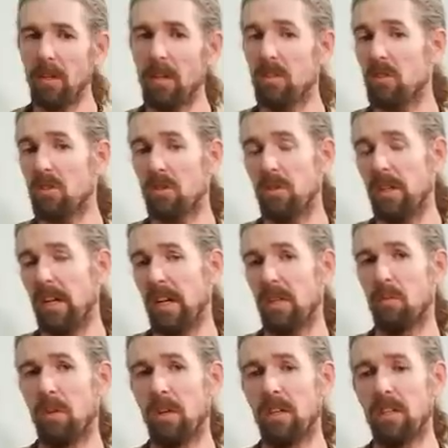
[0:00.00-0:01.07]
There's 3
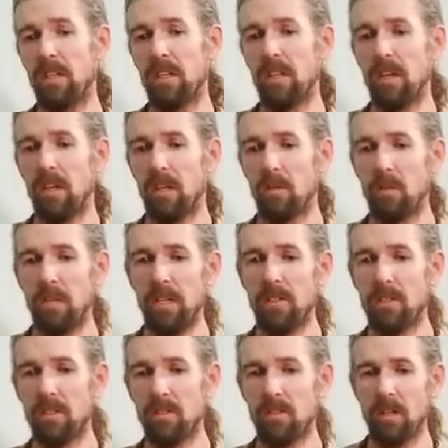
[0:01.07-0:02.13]
headwater
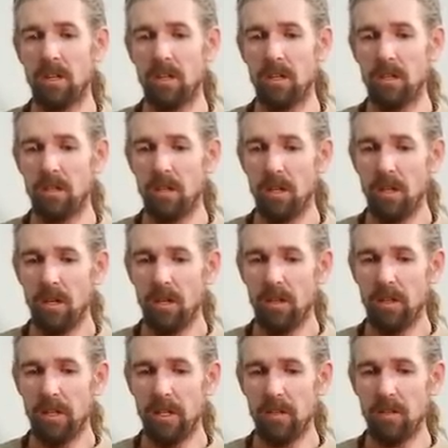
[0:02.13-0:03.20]
regions
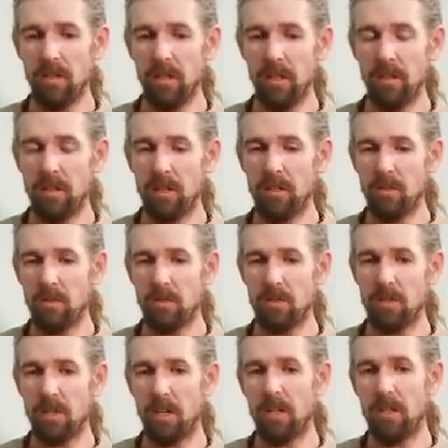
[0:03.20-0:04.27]
that either
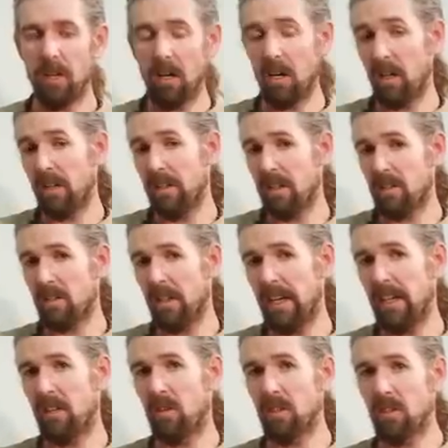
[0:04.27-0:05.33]
start on this
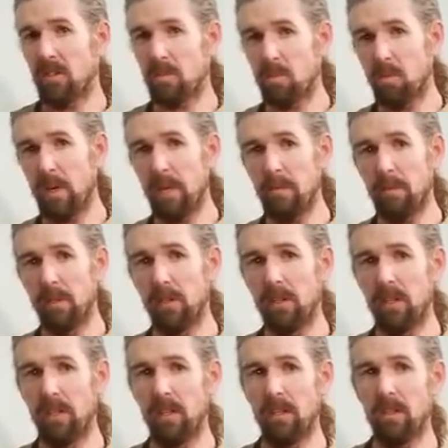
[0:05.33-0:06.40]
land or just right
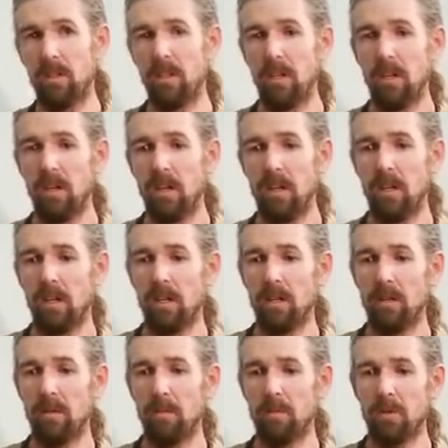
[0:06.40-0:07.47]
below.
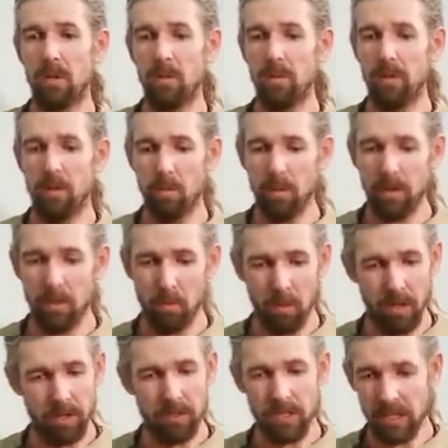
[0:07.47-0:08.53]
So where the
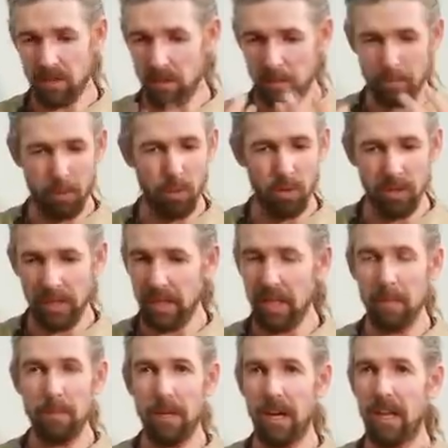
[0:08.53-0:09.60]
water is actually pooling
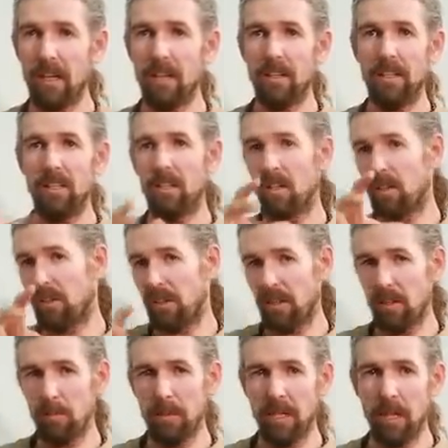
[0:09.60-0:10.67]
up out of the earth
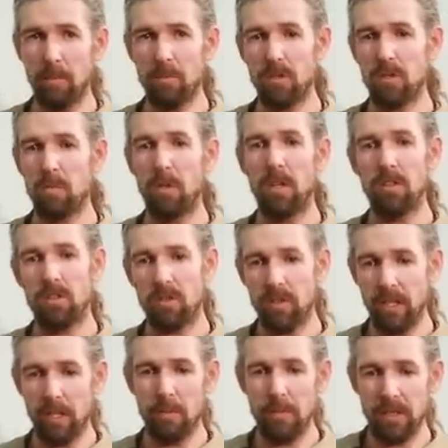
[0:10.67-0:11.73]
and then becomes a small
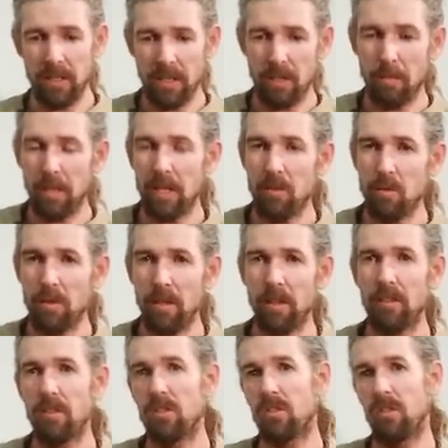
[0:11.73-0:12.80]
stream and then combines with
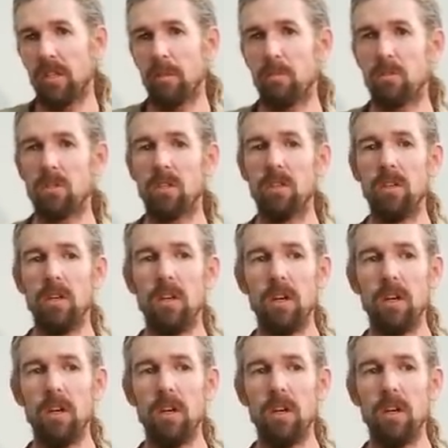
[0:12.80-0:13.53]
other streams. So